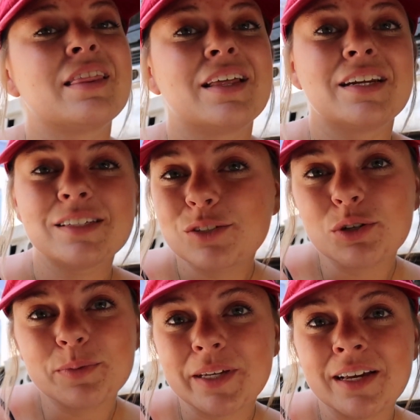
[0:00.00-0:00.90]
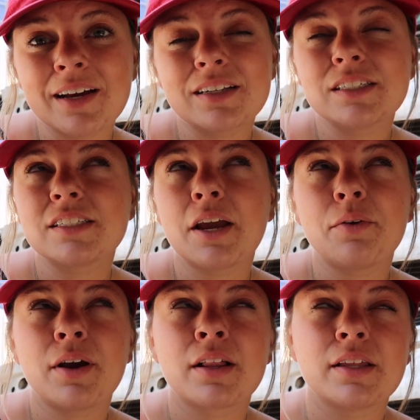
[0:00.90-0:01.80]
that it's dripping
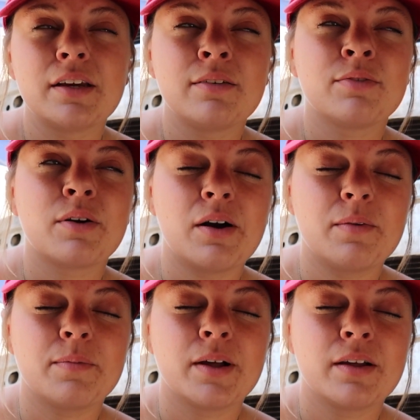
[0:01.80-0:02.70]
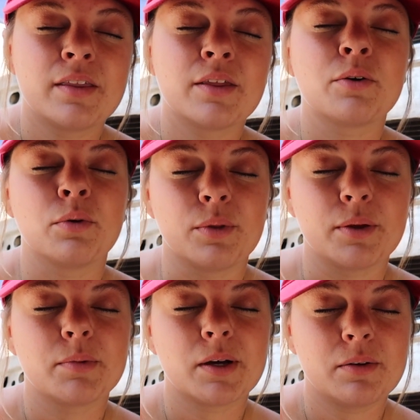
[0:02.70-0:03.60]
directly from the
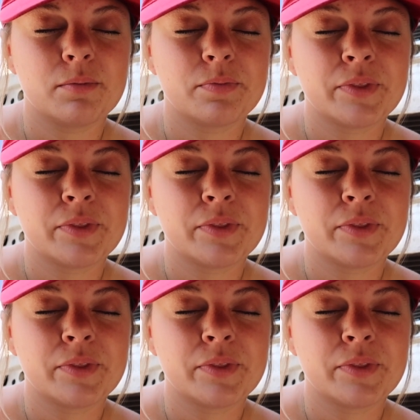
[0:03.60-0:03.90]
coolant pump.